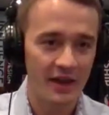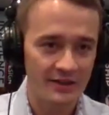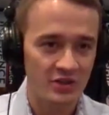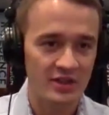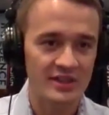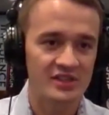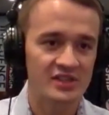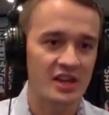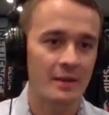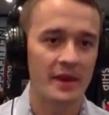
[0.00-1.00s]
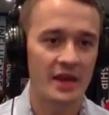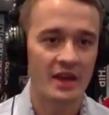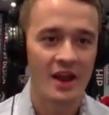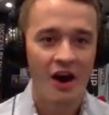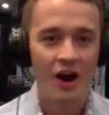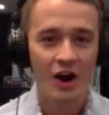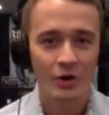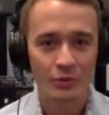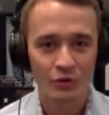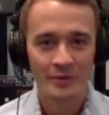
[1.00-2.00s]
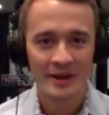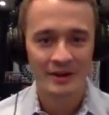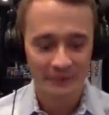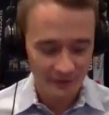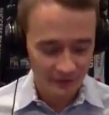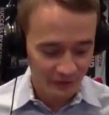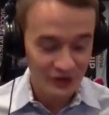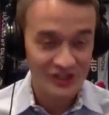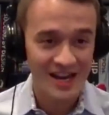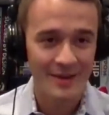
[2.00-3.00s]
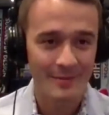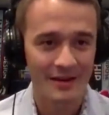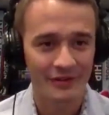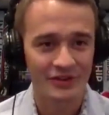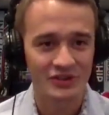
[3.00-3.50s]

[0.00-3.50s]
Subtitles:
And so this is going to be our room here for the first time ever.